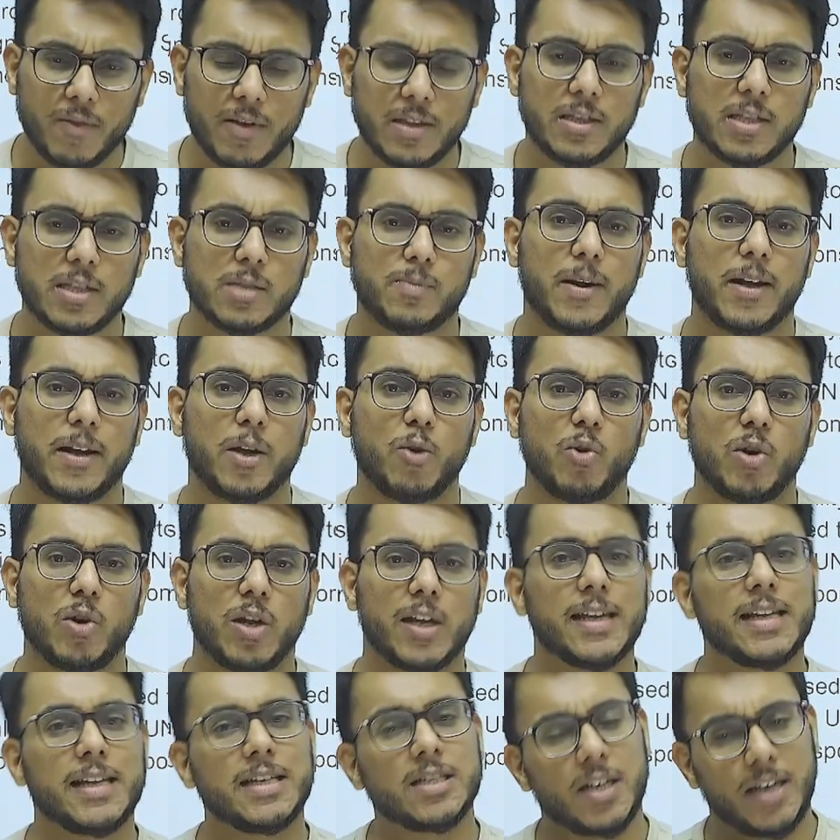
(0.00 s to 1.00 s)
particular
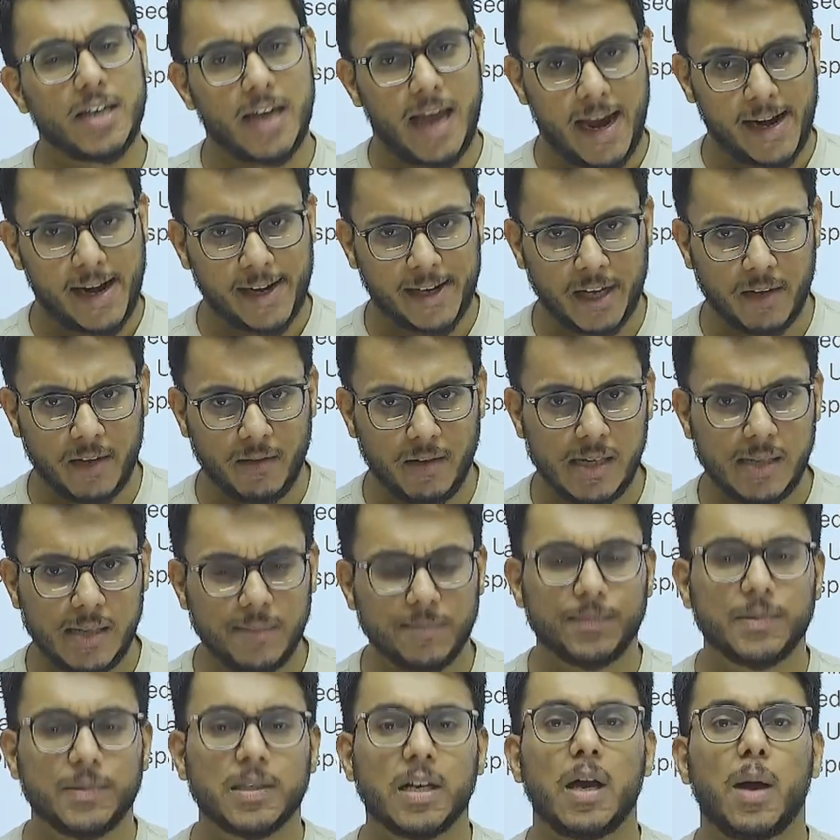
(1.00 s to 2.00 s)
region actively,
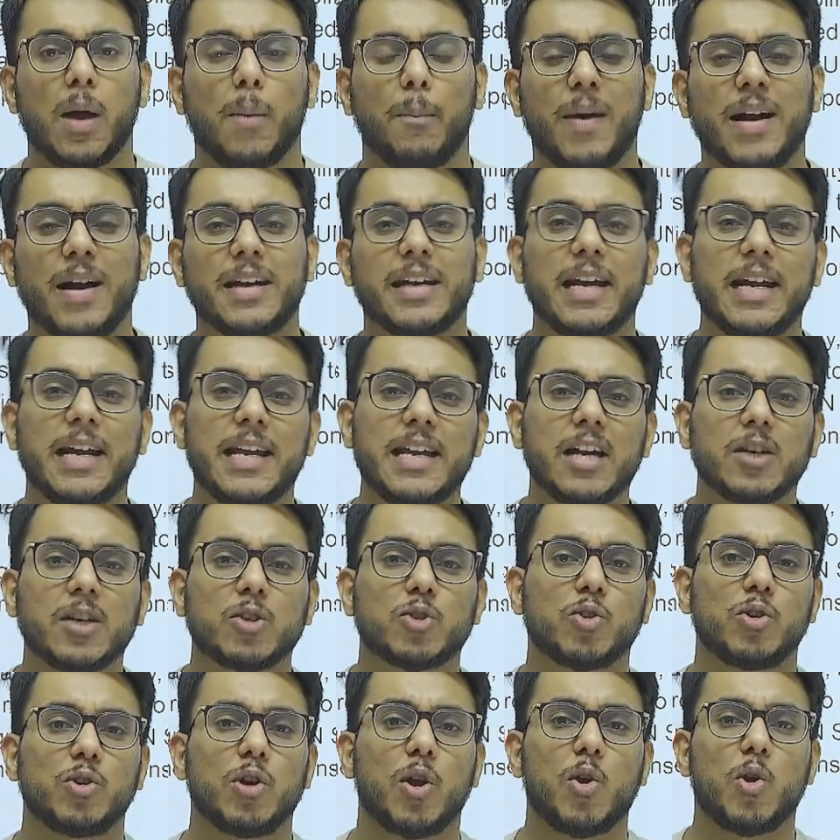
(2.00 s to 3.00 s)
but India should
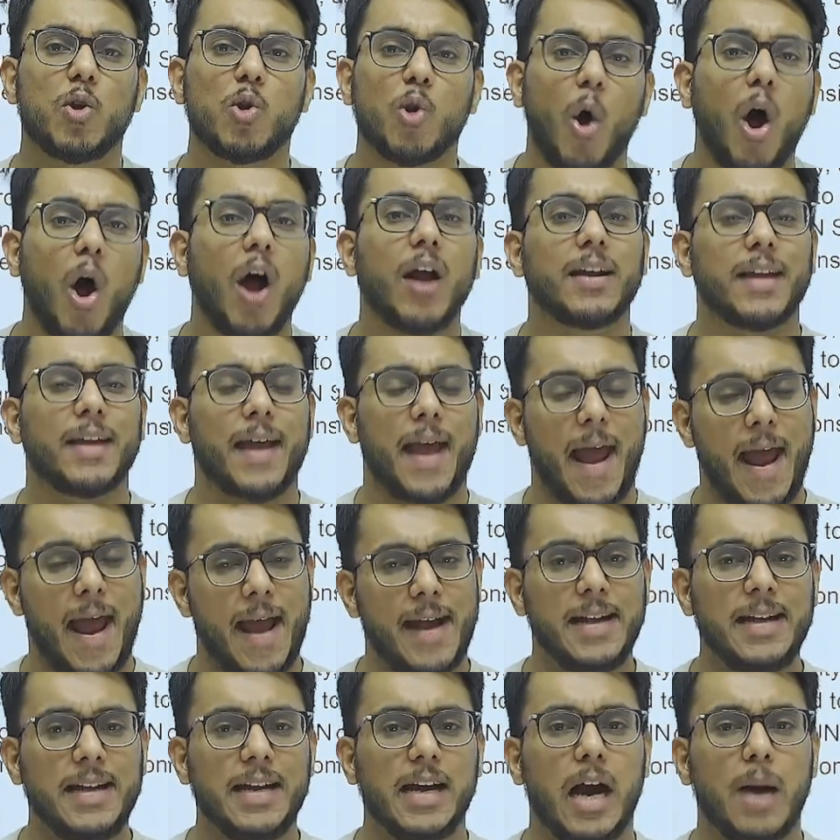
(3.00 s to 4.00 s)
not end
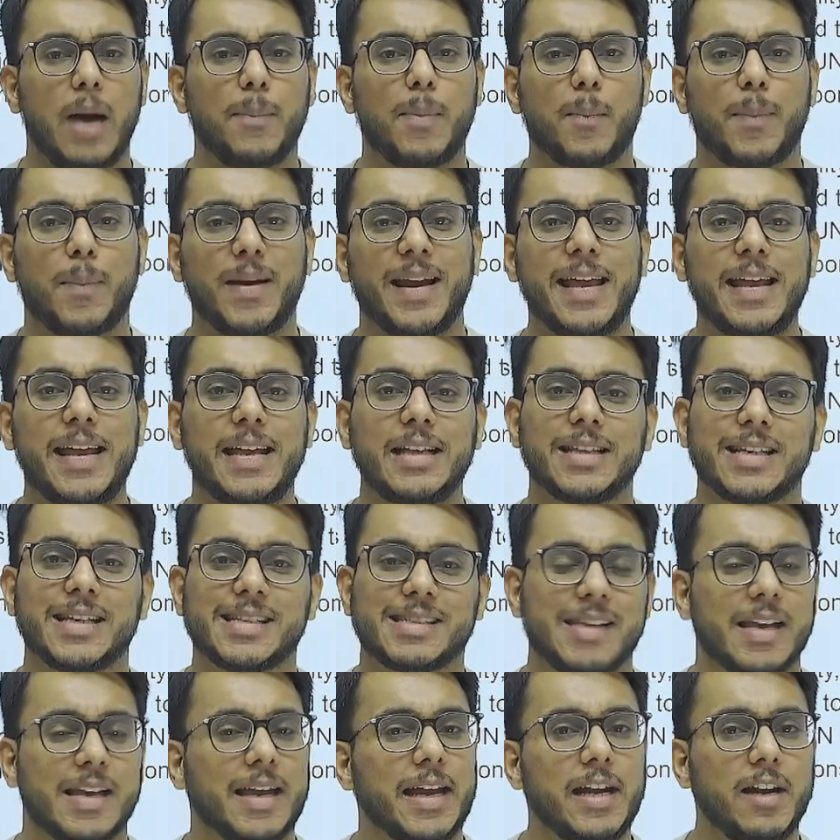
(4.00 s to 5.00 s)
up playing the
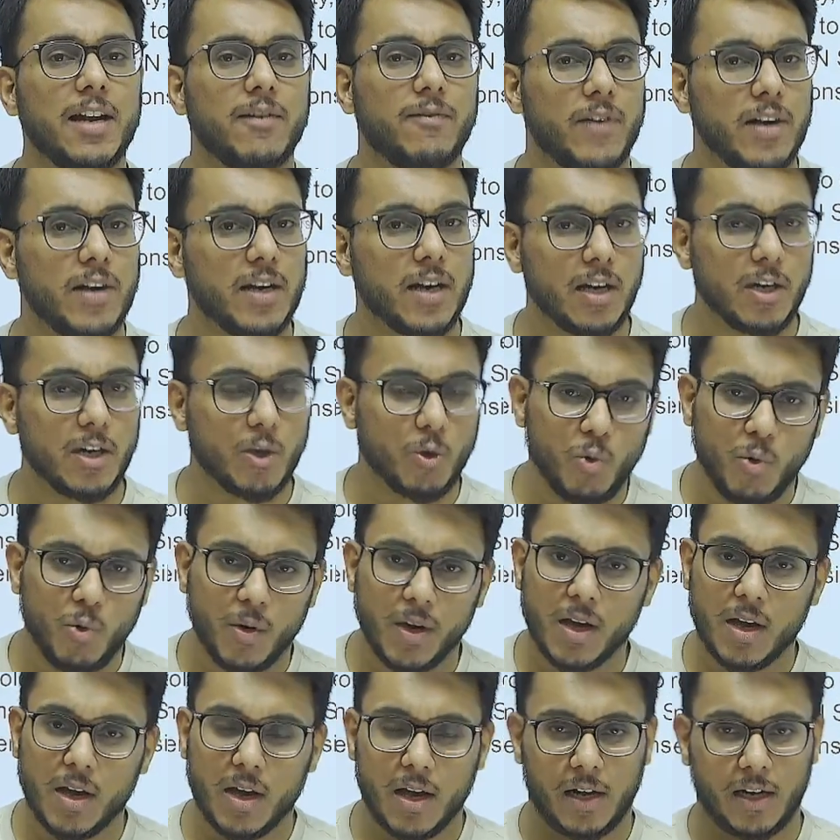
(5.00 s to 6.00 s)
second fiddle to
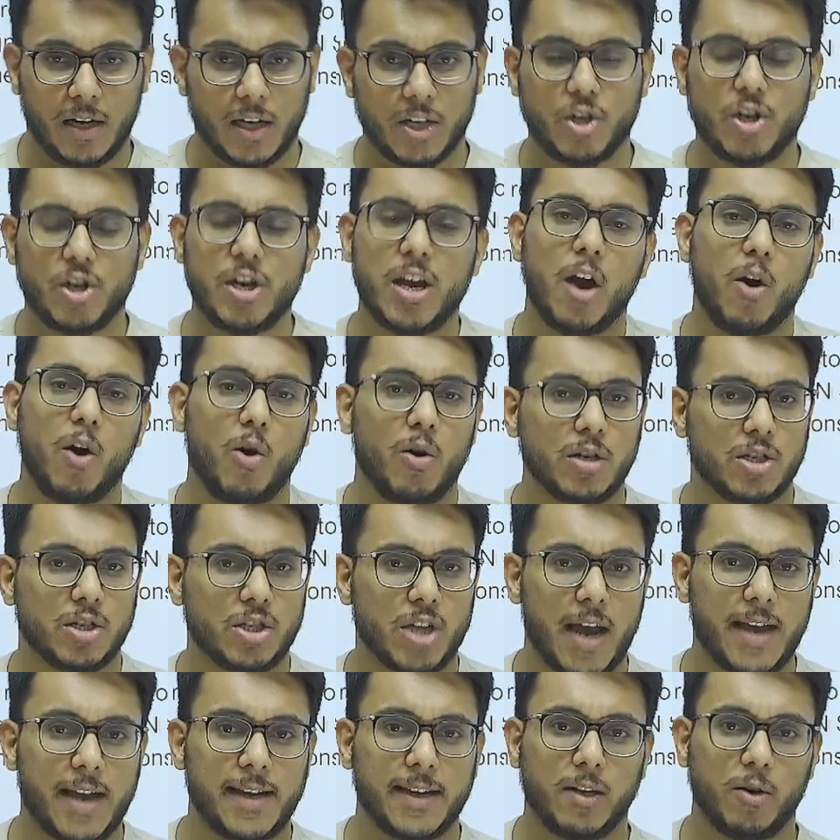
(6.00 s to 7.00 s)
Russia or
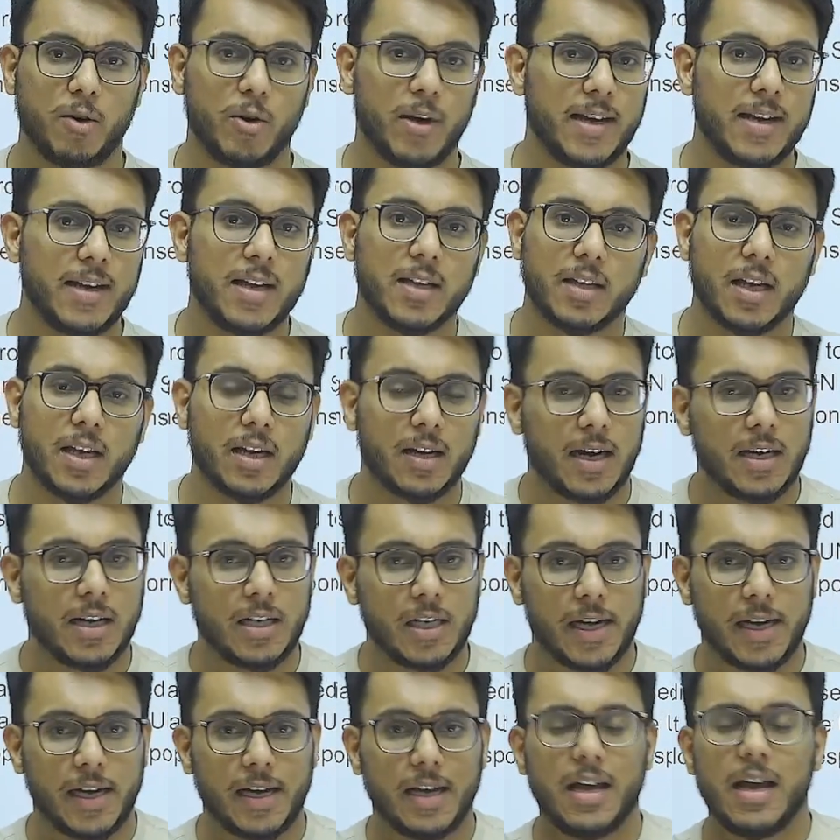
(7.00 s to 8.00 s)
China or any other country.
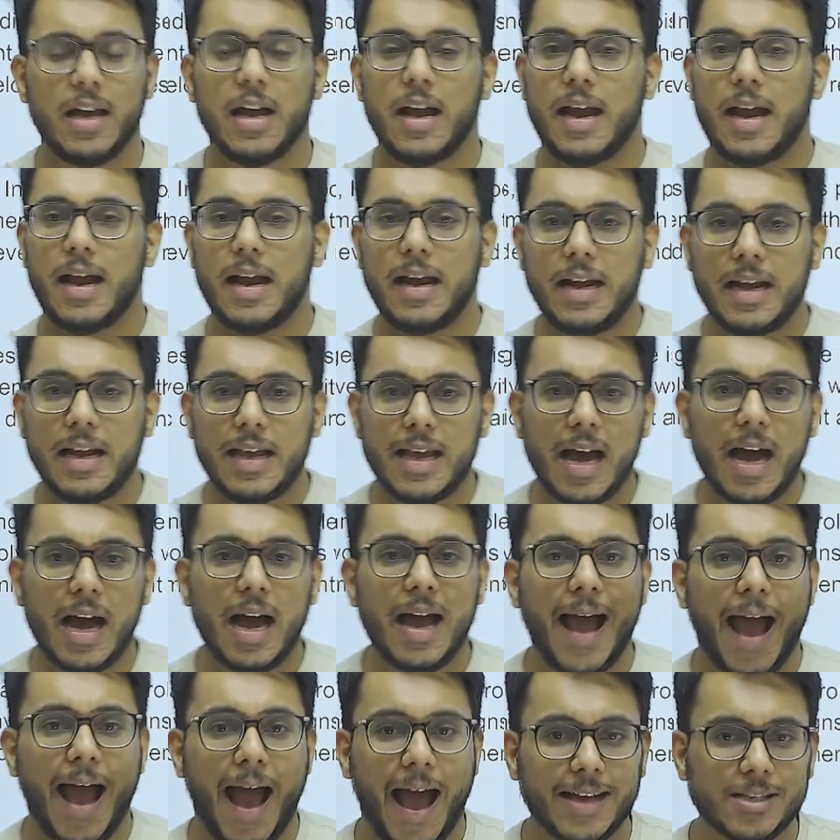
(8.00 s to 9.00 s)
India
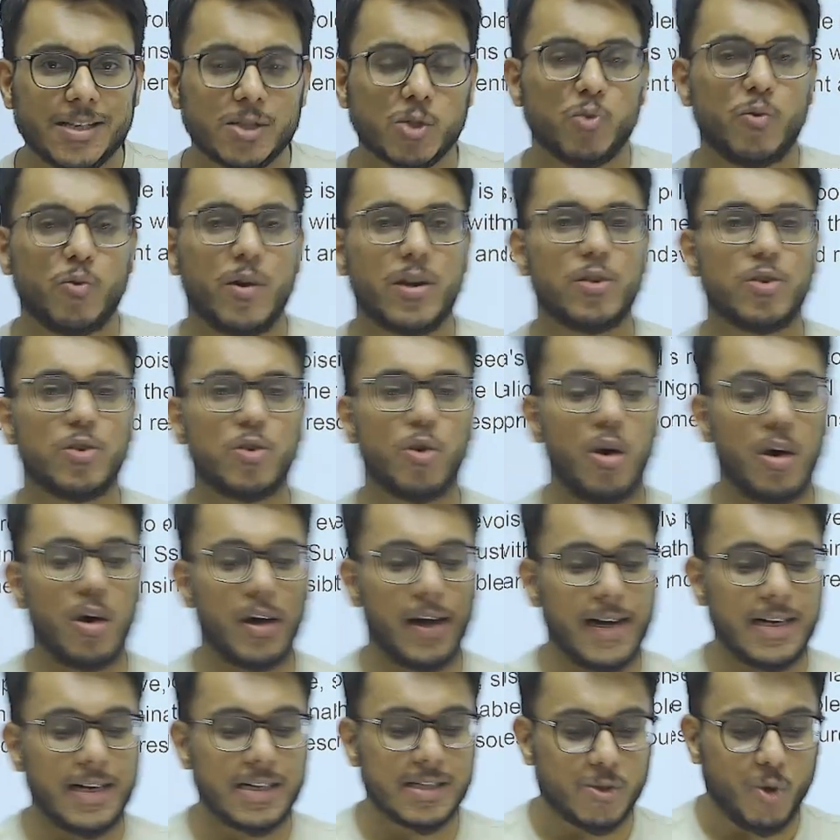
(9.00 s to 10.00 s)
has to ensure
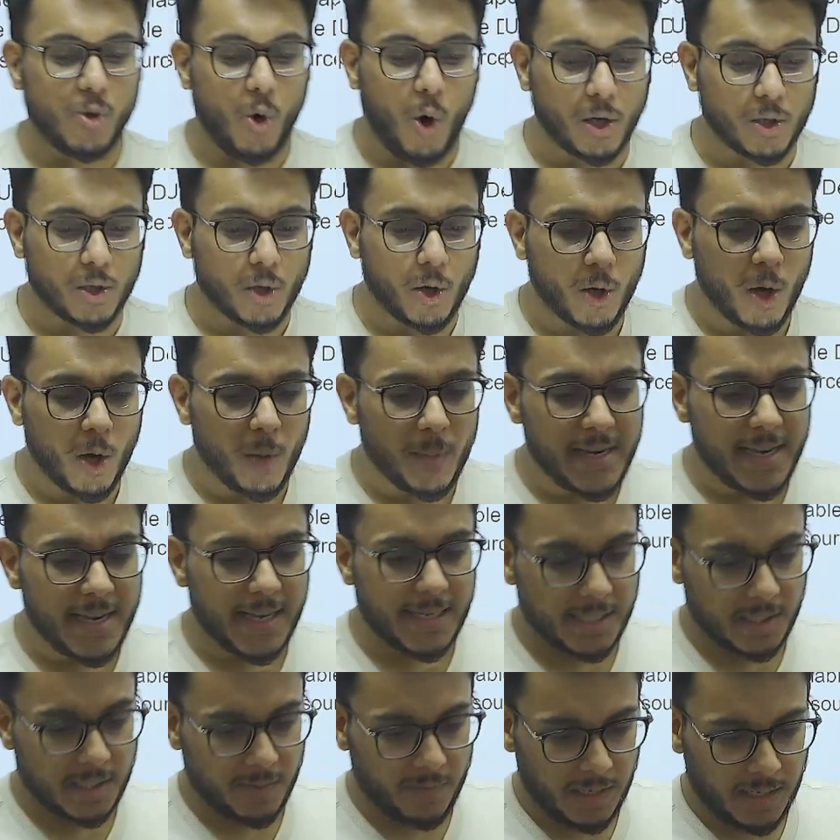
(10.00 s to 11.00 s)
its autonomy as
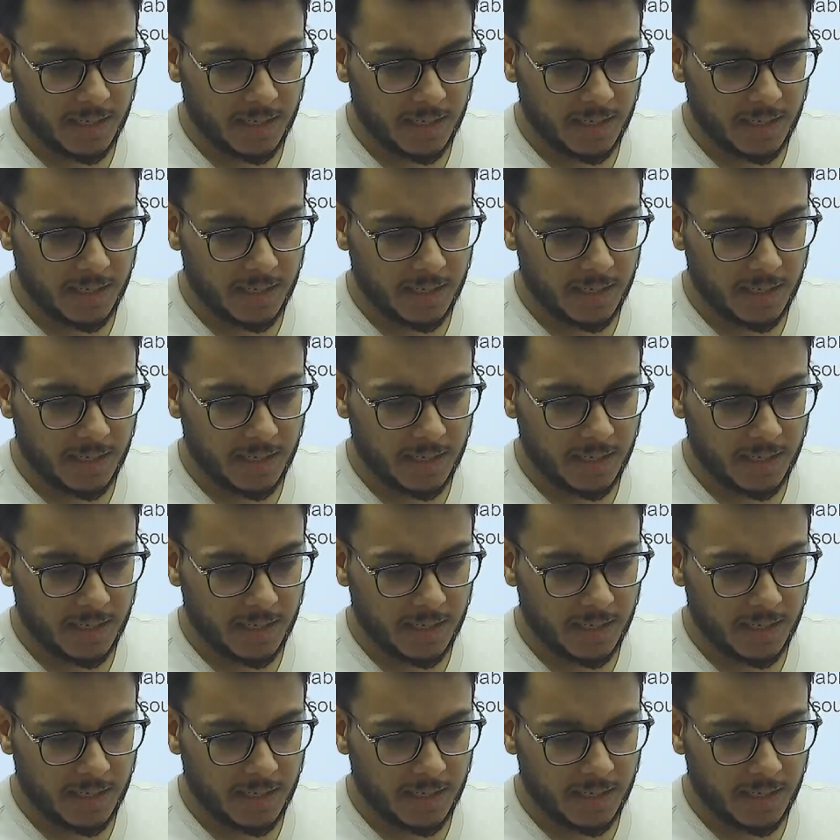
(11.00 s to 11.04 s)
well.